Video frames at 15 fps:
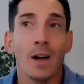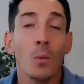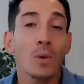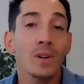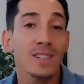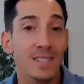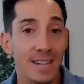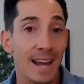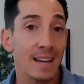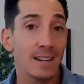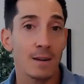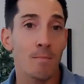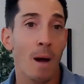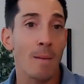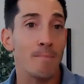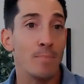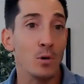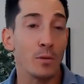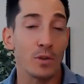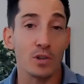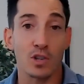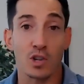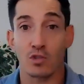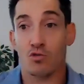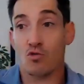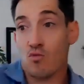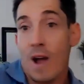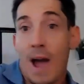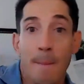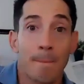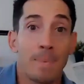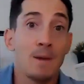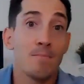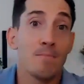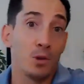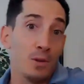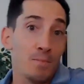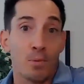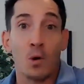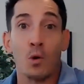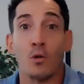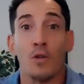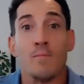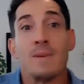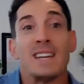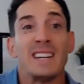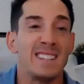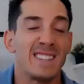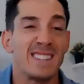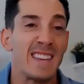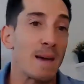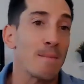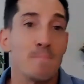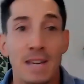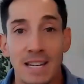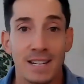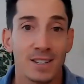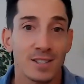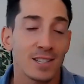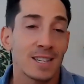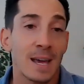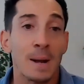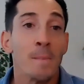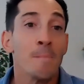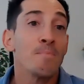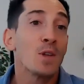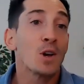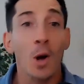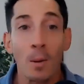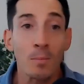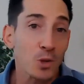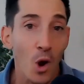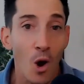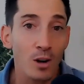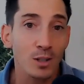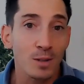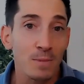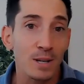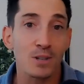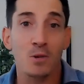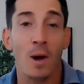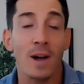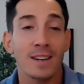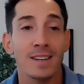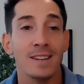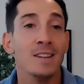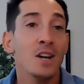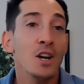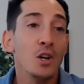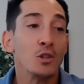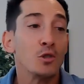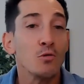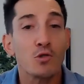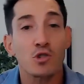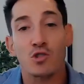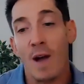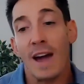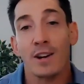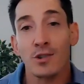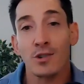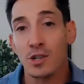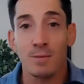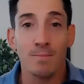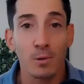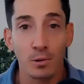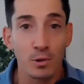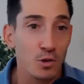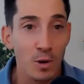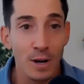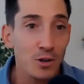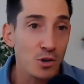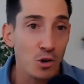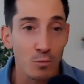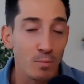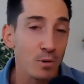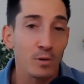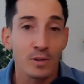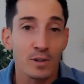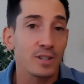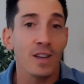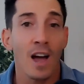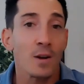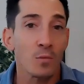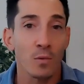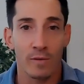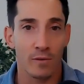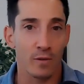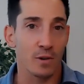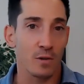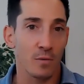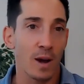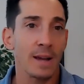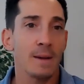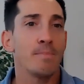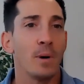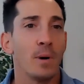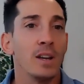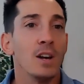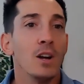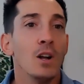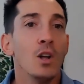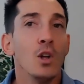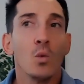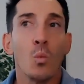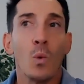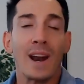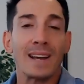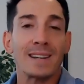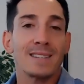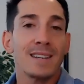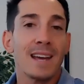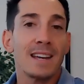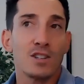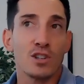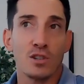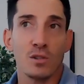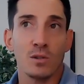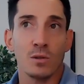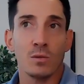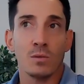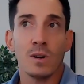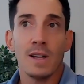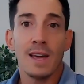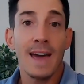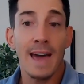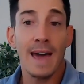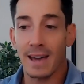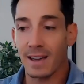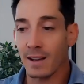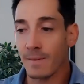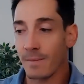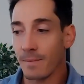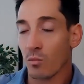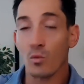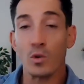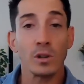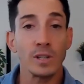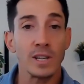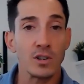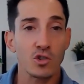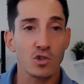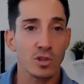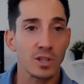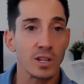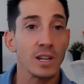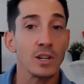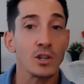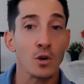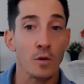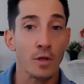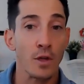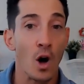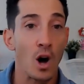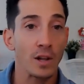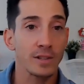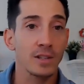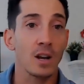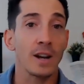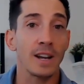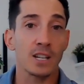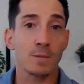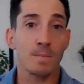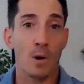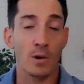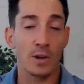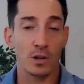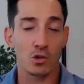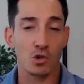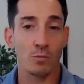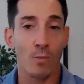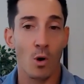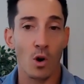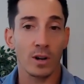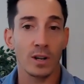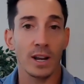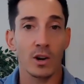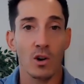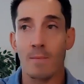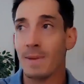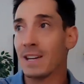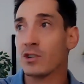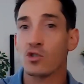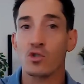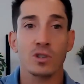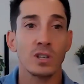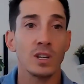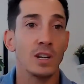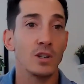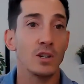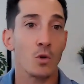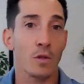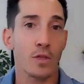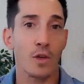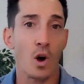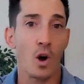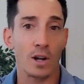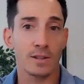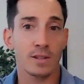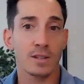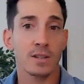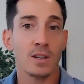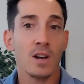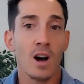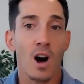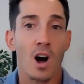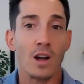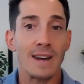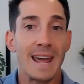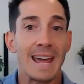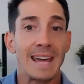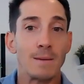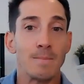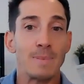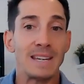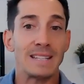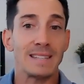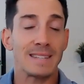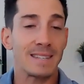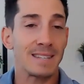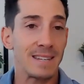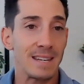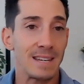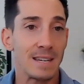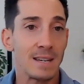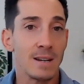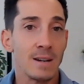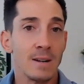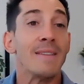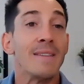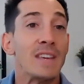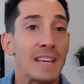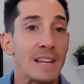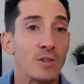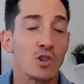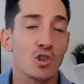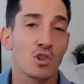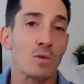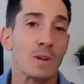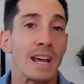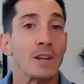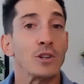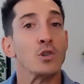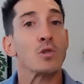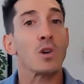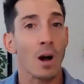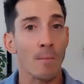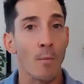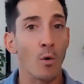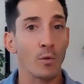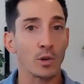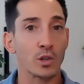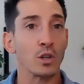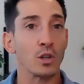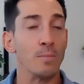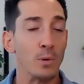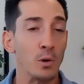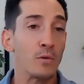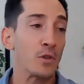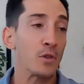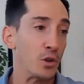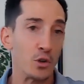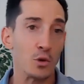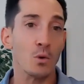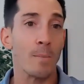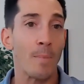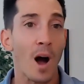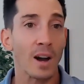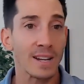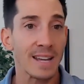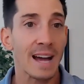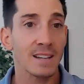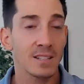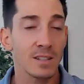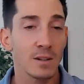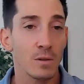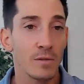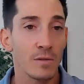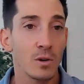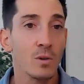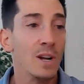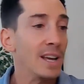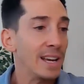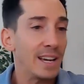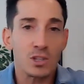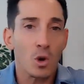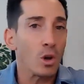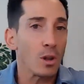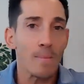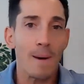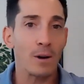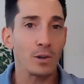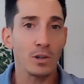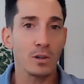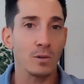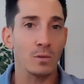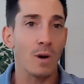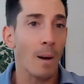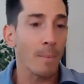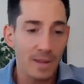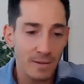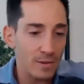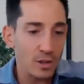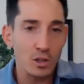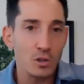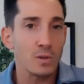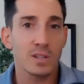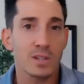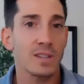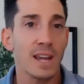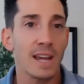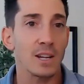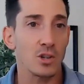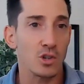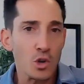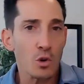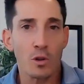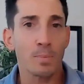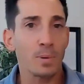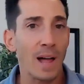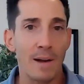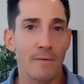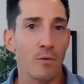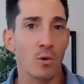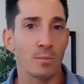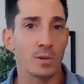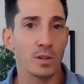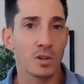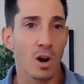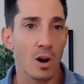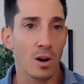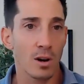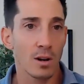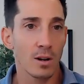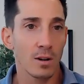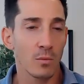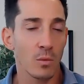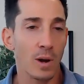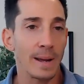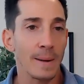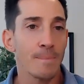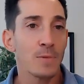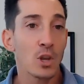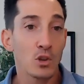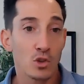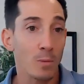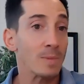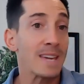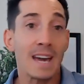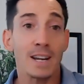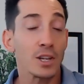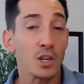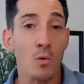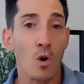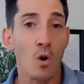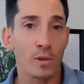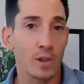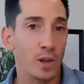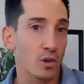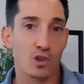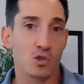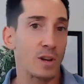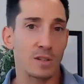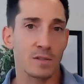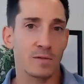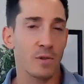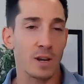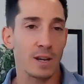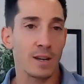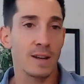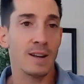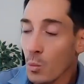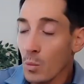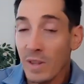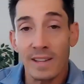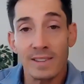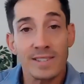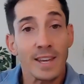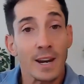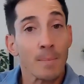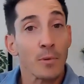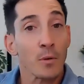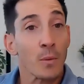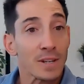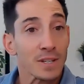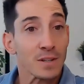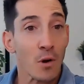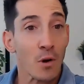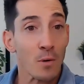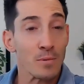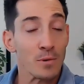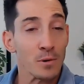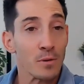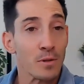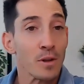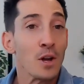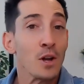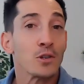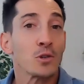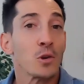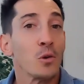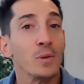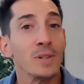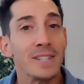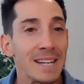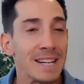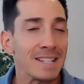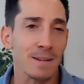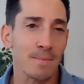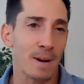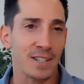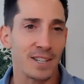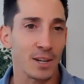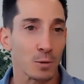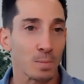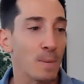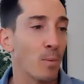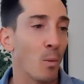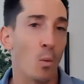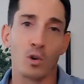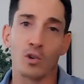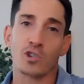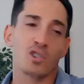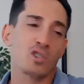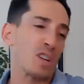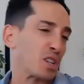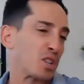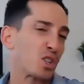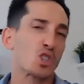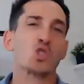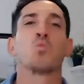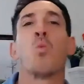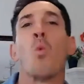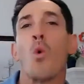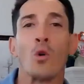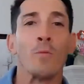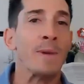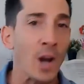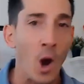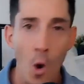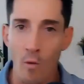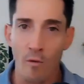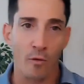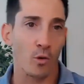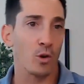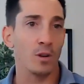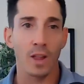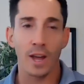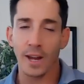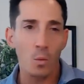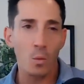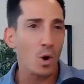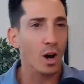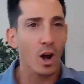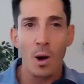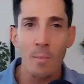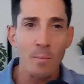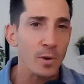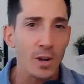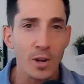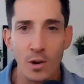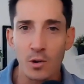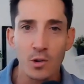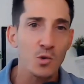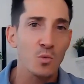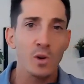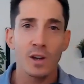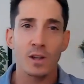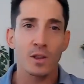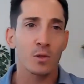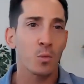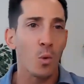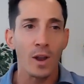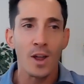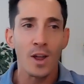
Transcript: I don't want to stand in my booth and just grab people and pull them in and set meetings and say, come talk to me so I can do strategy and build a trade show booth and design one for you, right? But when I say to you, hey, really interested in your thoughts on experiential marketing, or I'm interested in your thoughts on A, B, and C in the industry, and you come over to the booth to do a podcast interview, it's all about you. I'm giving you the stage. You're the platform to talk, right? So I'm getting you over there stress-free. We then set up the rest of our booth. So it was easy. My salespeople weren't just like swarming over and like, what company are you with?